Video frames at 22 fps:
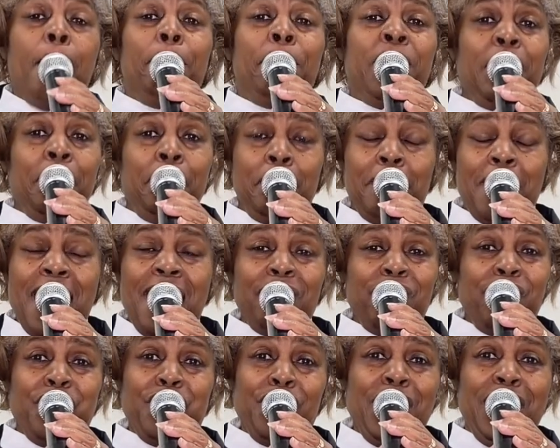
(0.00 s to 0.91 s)
But
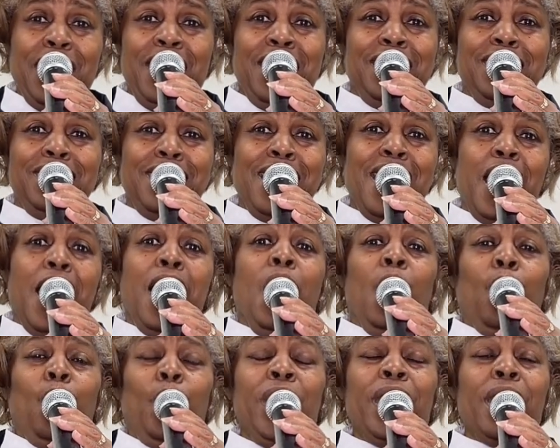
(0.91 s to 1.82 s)
my friend,
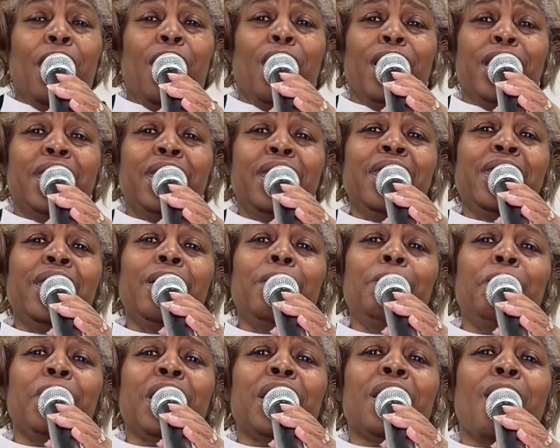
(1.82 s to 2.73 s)
we are here
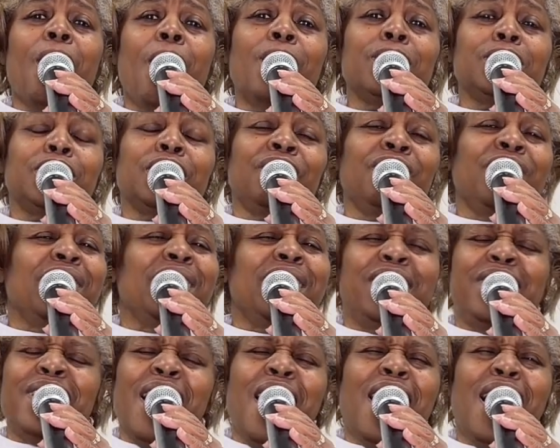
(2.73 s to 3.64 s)
because
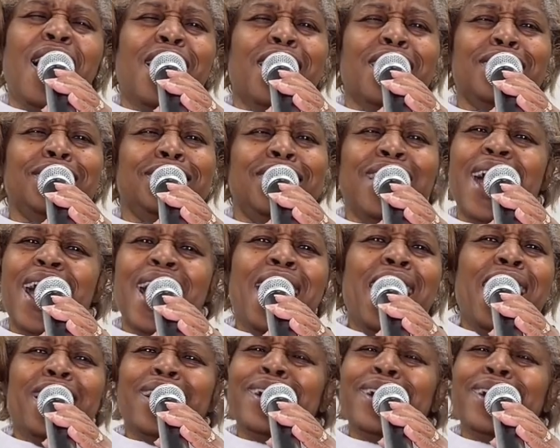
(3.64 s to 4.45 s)
of God.